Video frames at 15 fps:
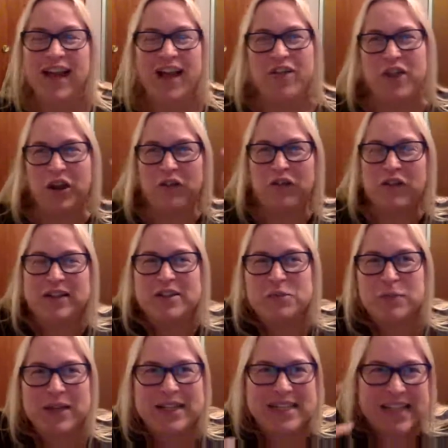and then I'll find this
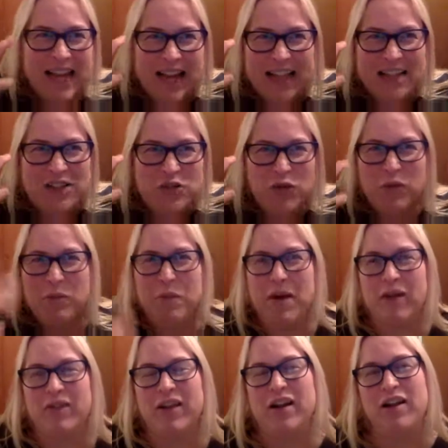place that I had this dream
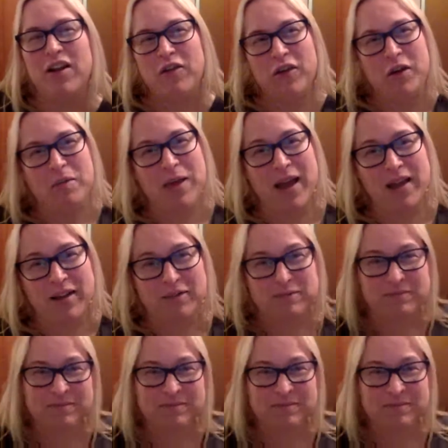about, and then I'll never come back.